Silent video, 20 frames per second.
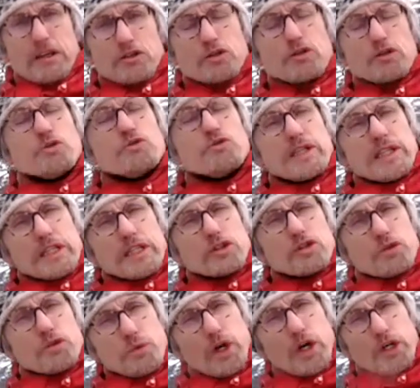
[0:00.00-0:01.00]
to really
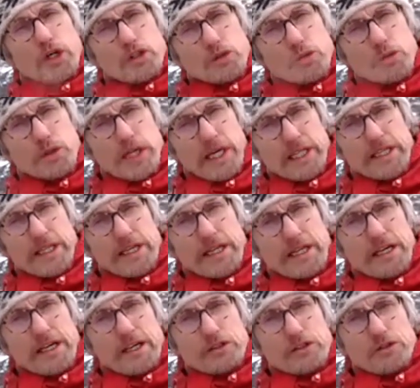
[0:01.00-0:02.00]
to work together
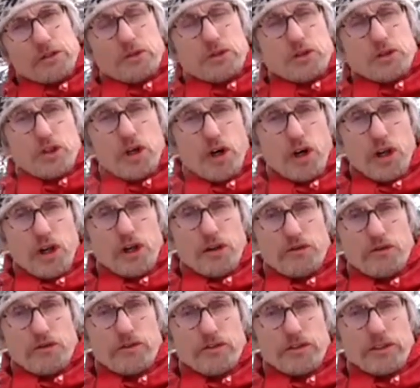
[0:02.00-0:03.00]
to
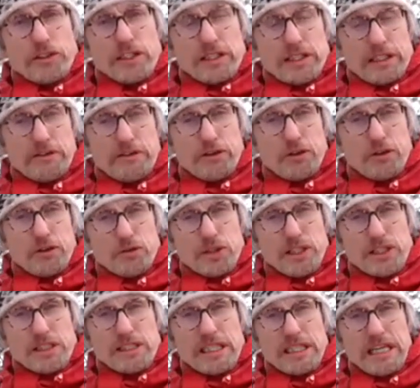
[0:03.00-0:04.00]
solve the
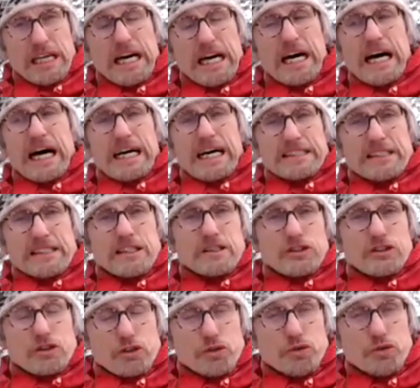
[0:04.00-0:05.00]
difficulties and
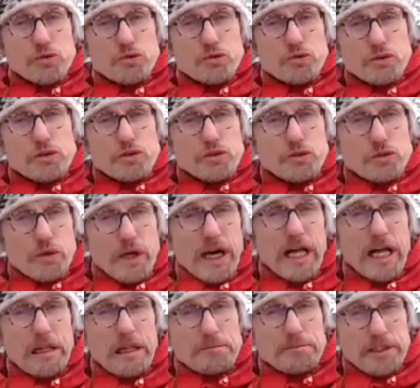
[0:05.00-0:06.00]
to to
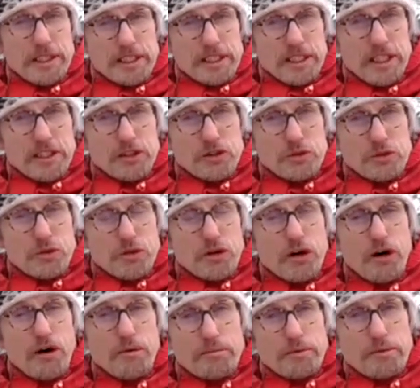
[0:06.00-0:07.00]
help each other to
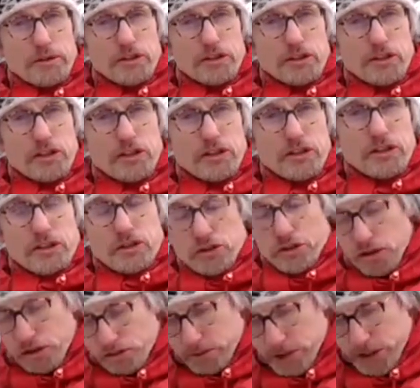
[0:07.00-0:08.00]
compost the
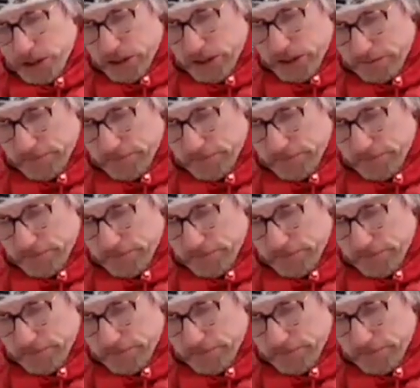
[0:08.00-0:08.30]
traumas.